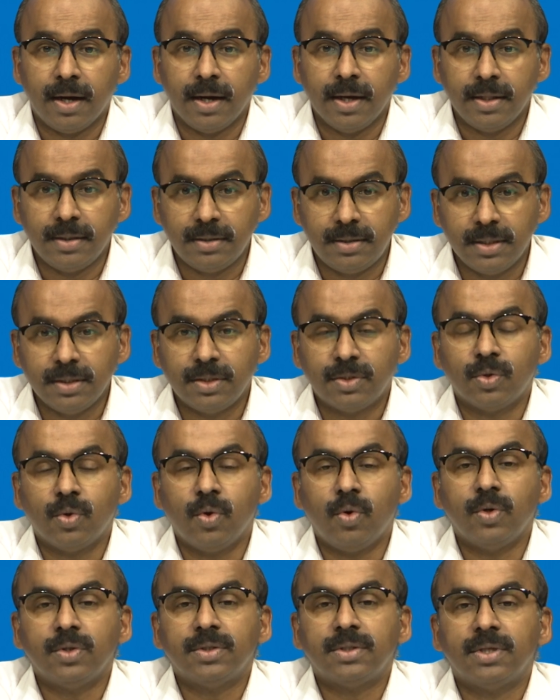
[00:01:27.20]
In this
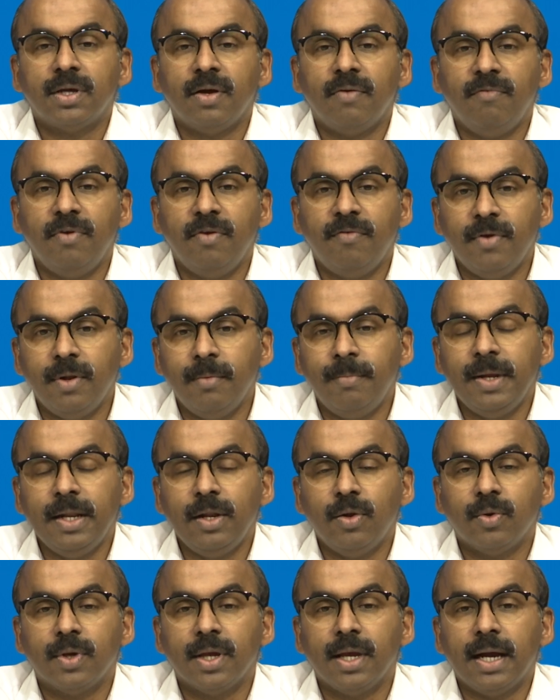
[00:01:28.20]
course, we will be
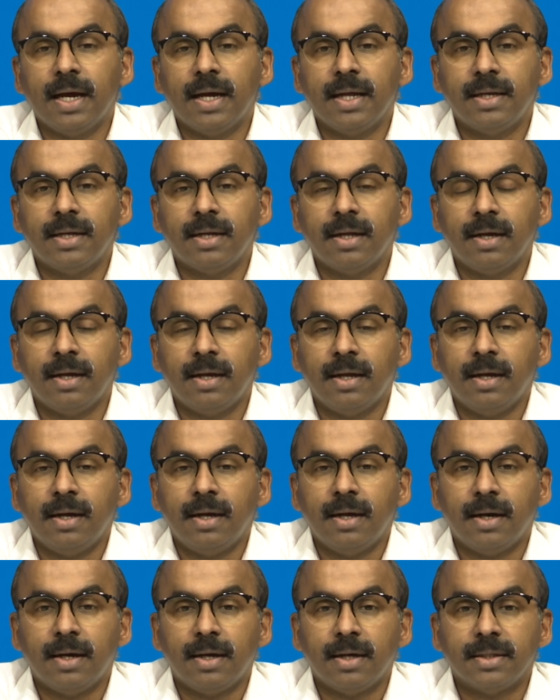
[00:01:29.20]
looking at
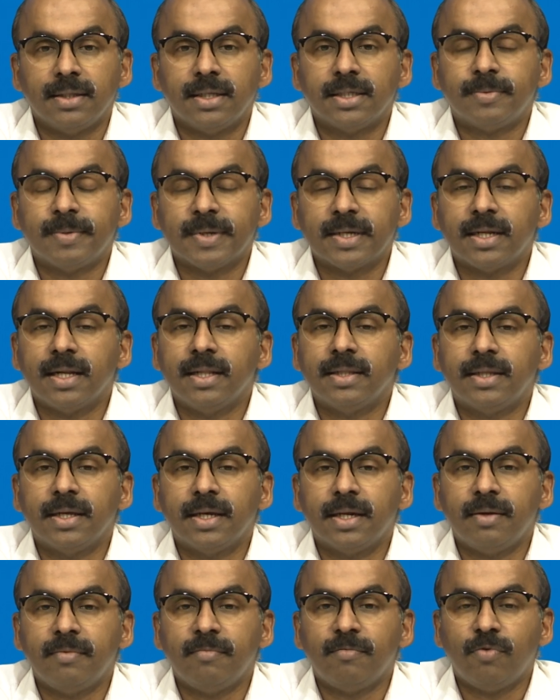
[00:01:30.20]
the spectral
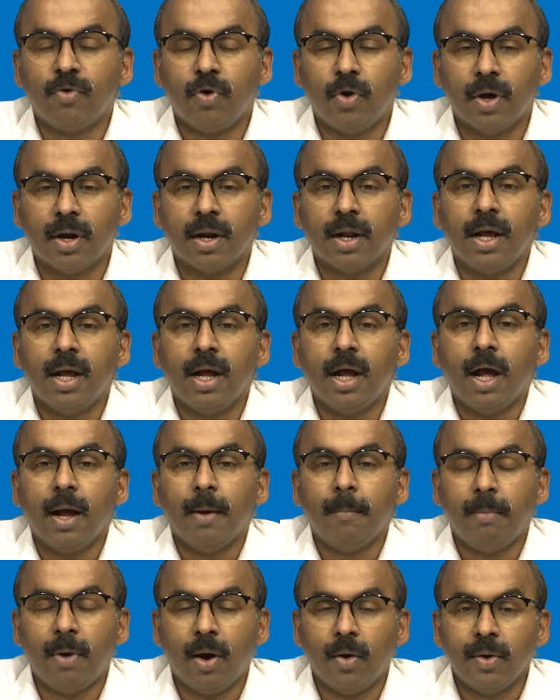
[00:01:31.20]
theorem for
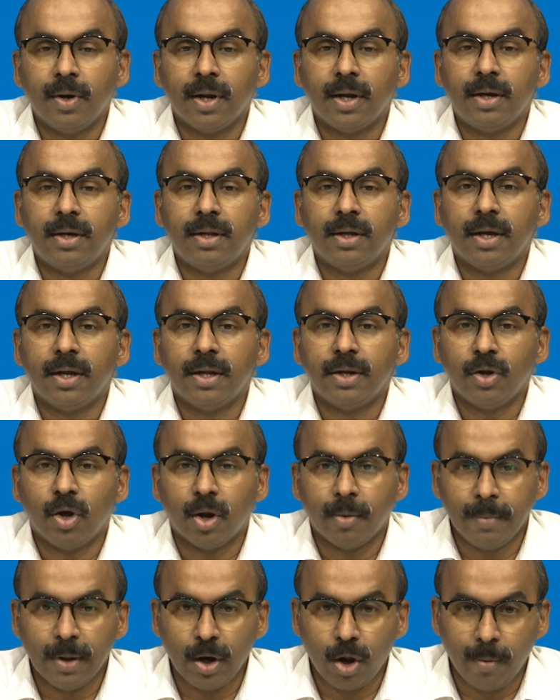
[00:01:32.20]
bounded
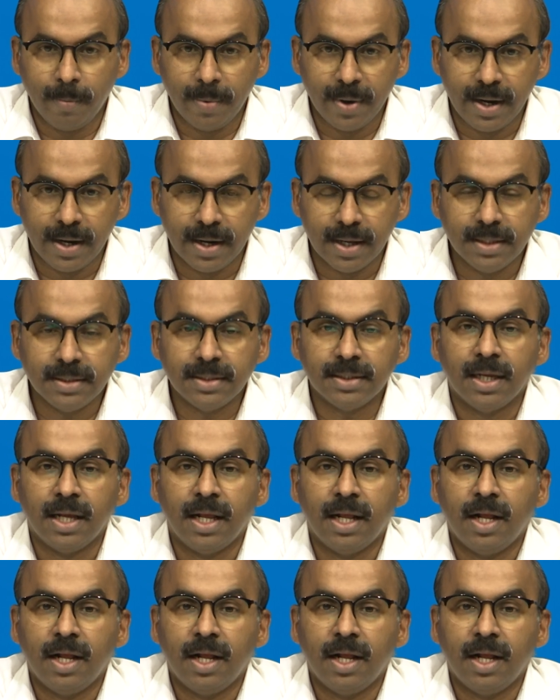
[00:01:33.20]
normal operators.